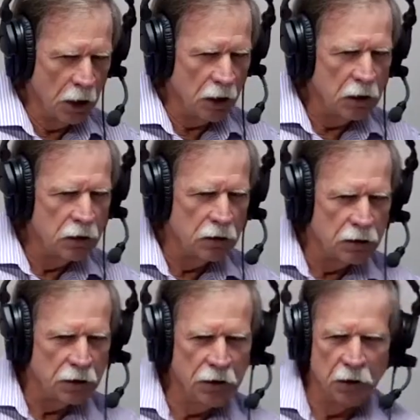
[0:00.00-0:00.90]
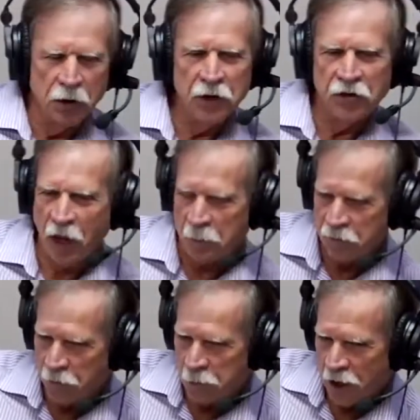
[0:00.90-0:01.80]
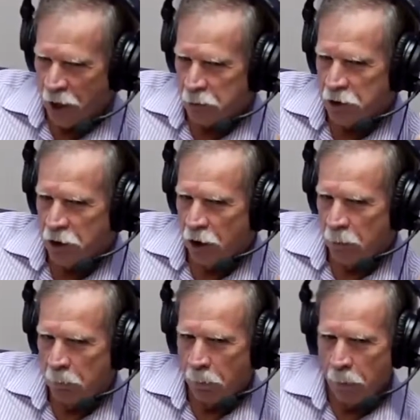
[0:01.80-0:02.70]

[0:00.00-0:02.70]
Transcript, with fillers: but, you know, it has happened from time to time.